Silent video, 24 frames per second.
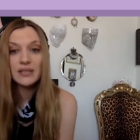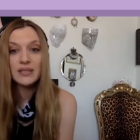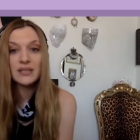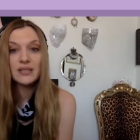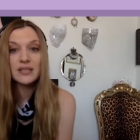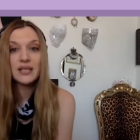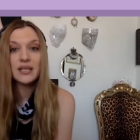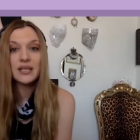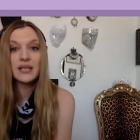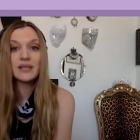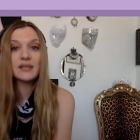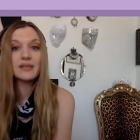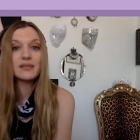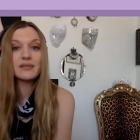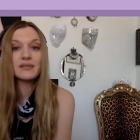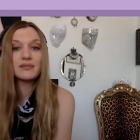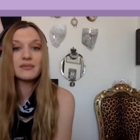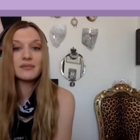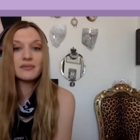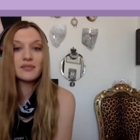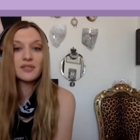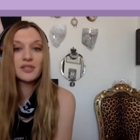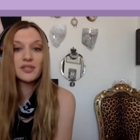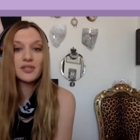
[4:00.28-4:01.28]
To take
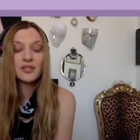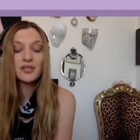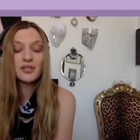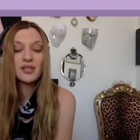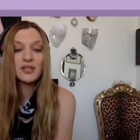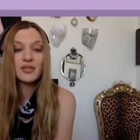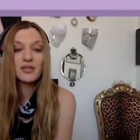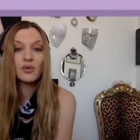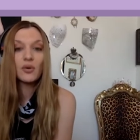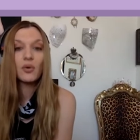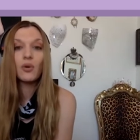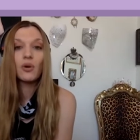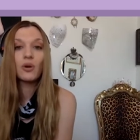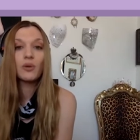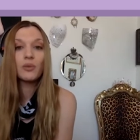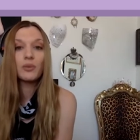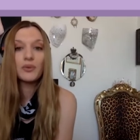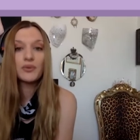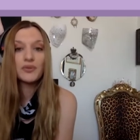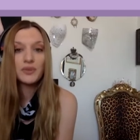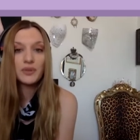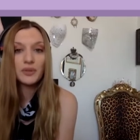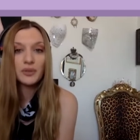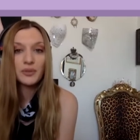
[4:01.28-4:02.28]
just these horrible
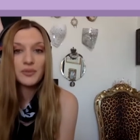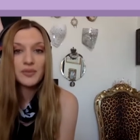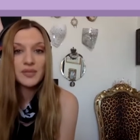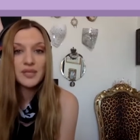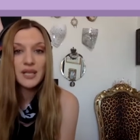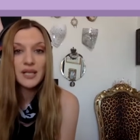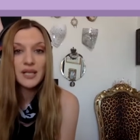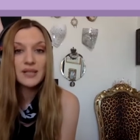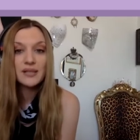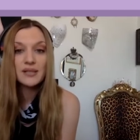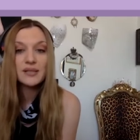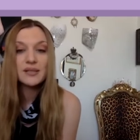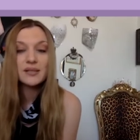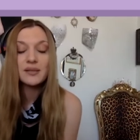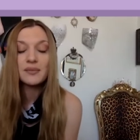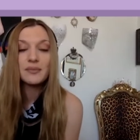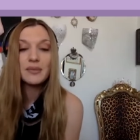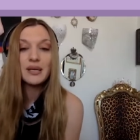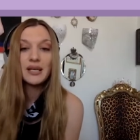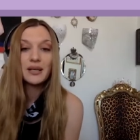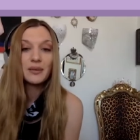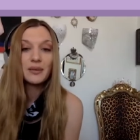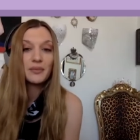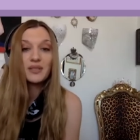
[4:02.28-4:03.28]
circumstances and
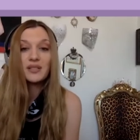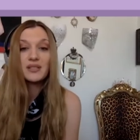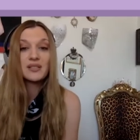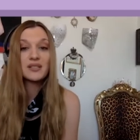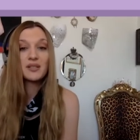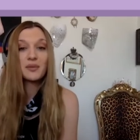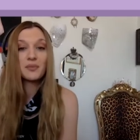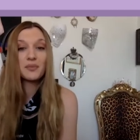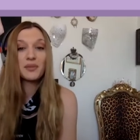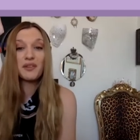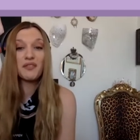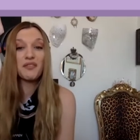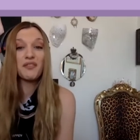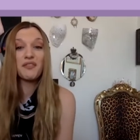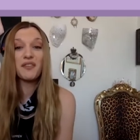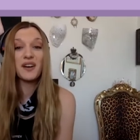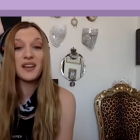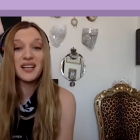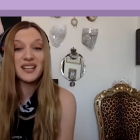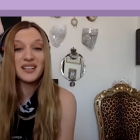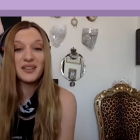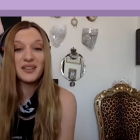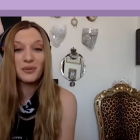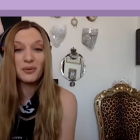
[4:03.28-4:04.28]
make them into something
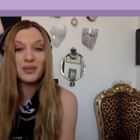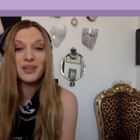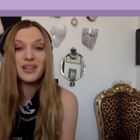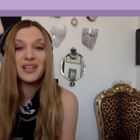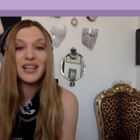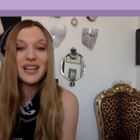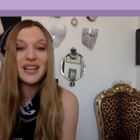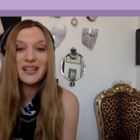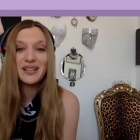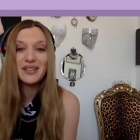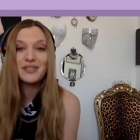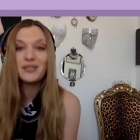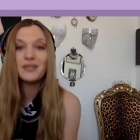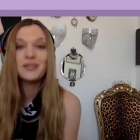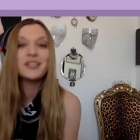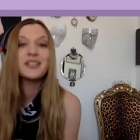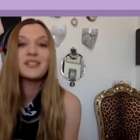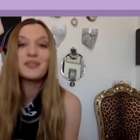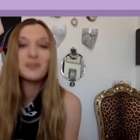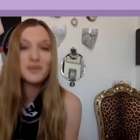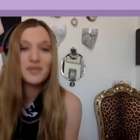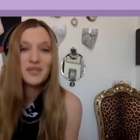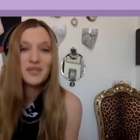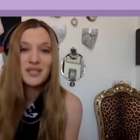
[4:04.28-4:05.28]
funny or light or
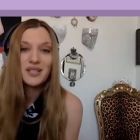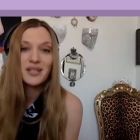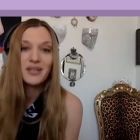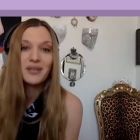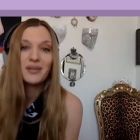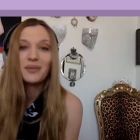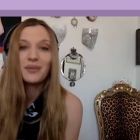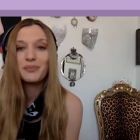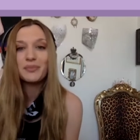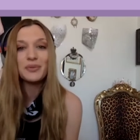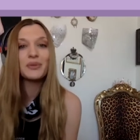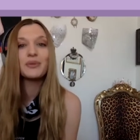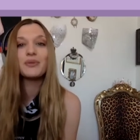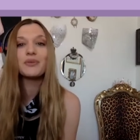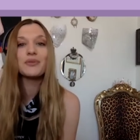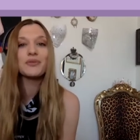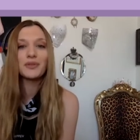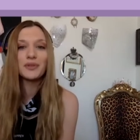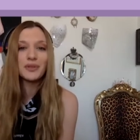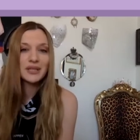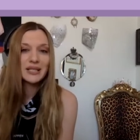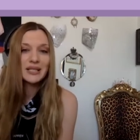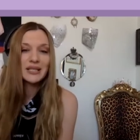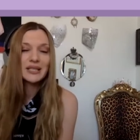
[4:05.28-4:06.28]
interesting or
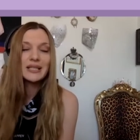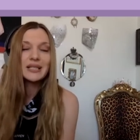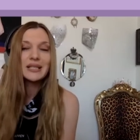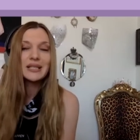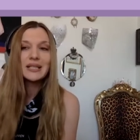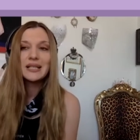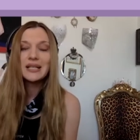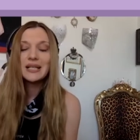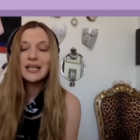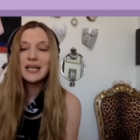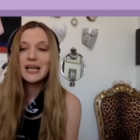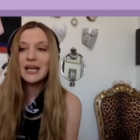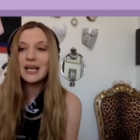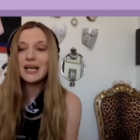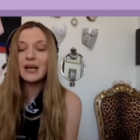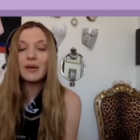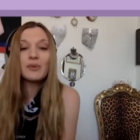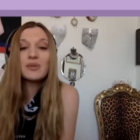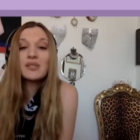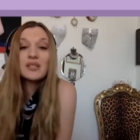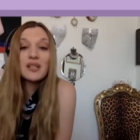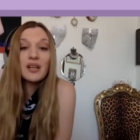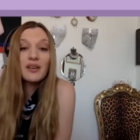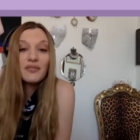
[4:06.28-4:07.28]
beautiful and and I
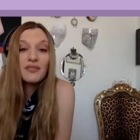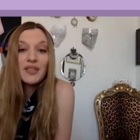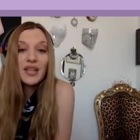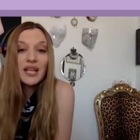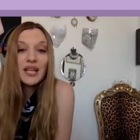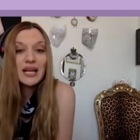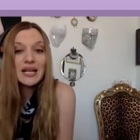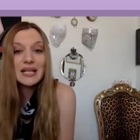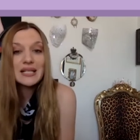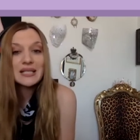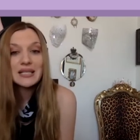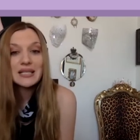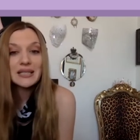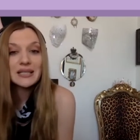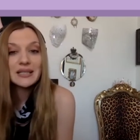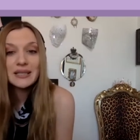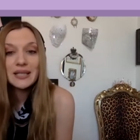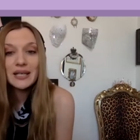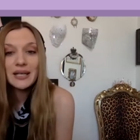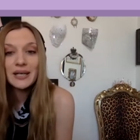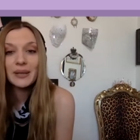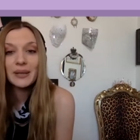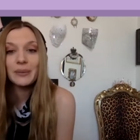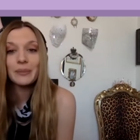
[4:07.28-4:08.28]
always loved that idea
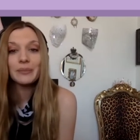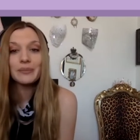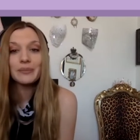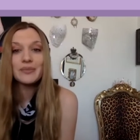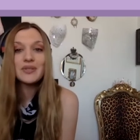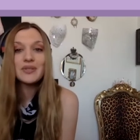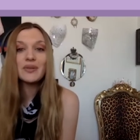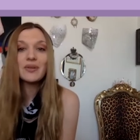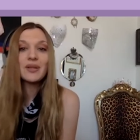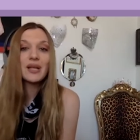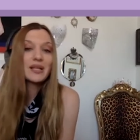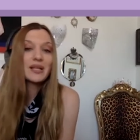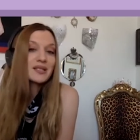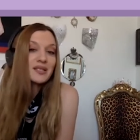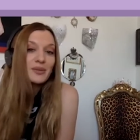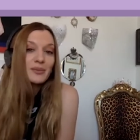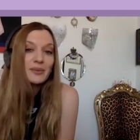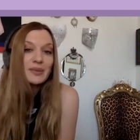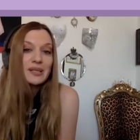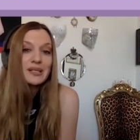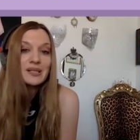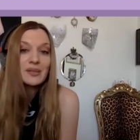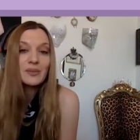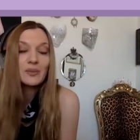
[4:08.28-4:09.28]
um, so that's the
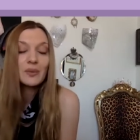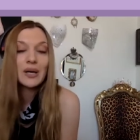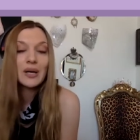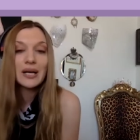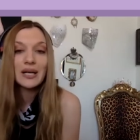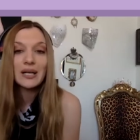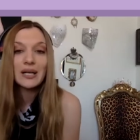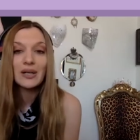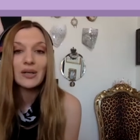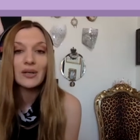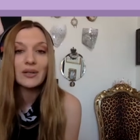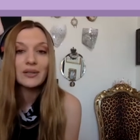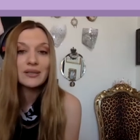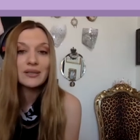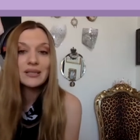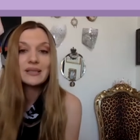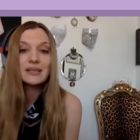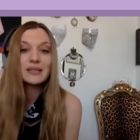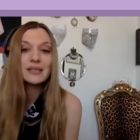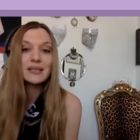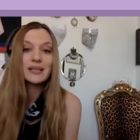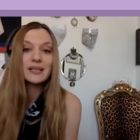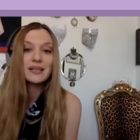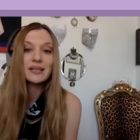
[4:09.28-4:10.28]
reason why I called
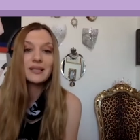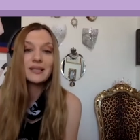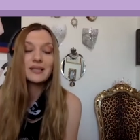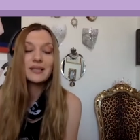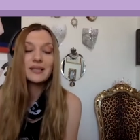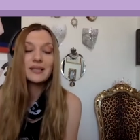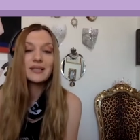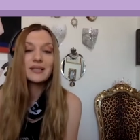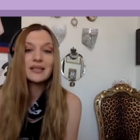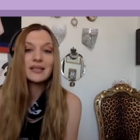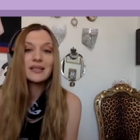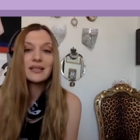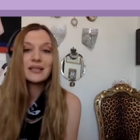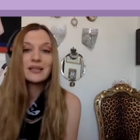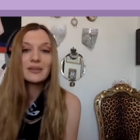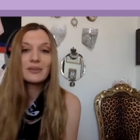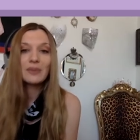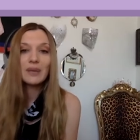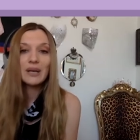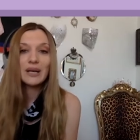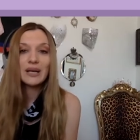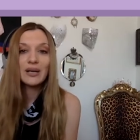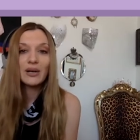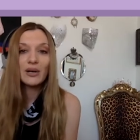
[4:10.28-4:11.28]
it uh,
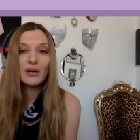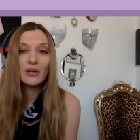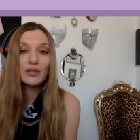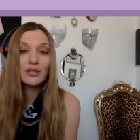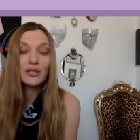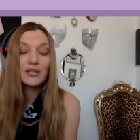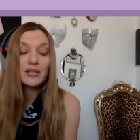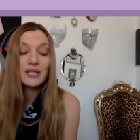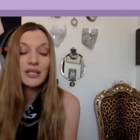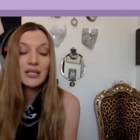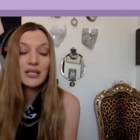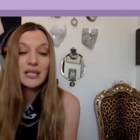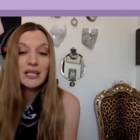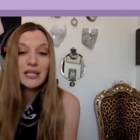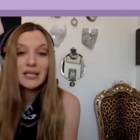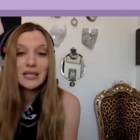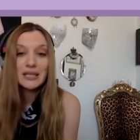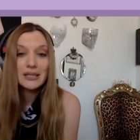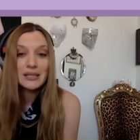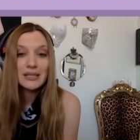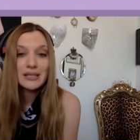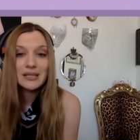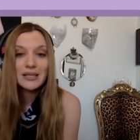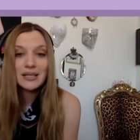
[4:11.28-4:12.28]
why I called it the dead
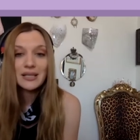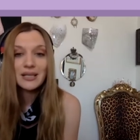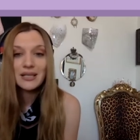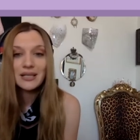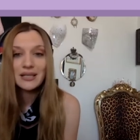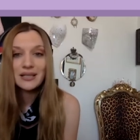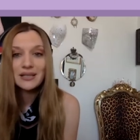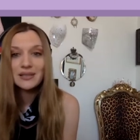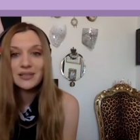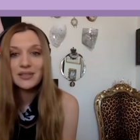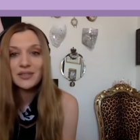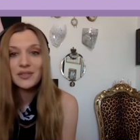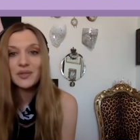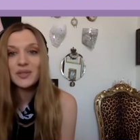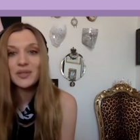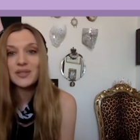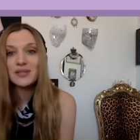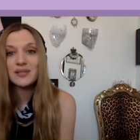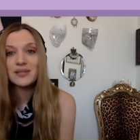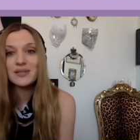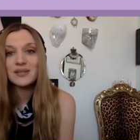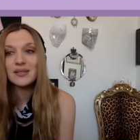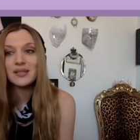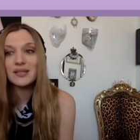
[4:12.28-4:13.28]
dance uh, just
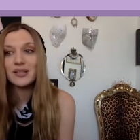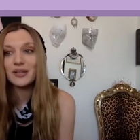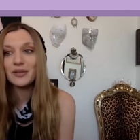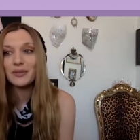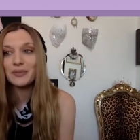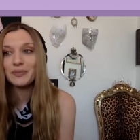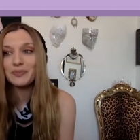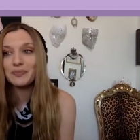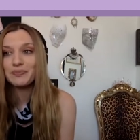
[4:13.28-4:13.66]
because you know